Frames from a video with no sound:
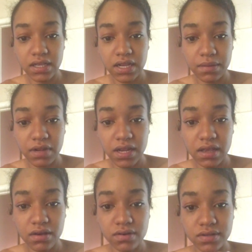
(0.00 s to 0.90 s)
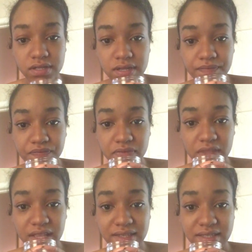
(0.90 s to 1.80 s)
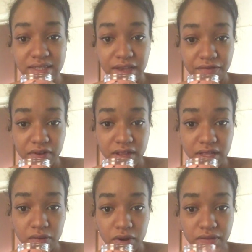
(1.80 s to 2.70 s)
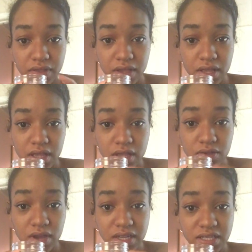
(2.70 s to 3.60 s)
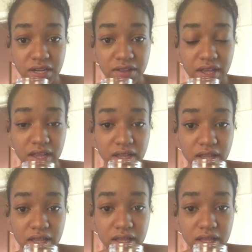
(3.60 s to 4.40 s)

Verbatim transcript: looking at my nails, it's definitely worth it. You guys hear that?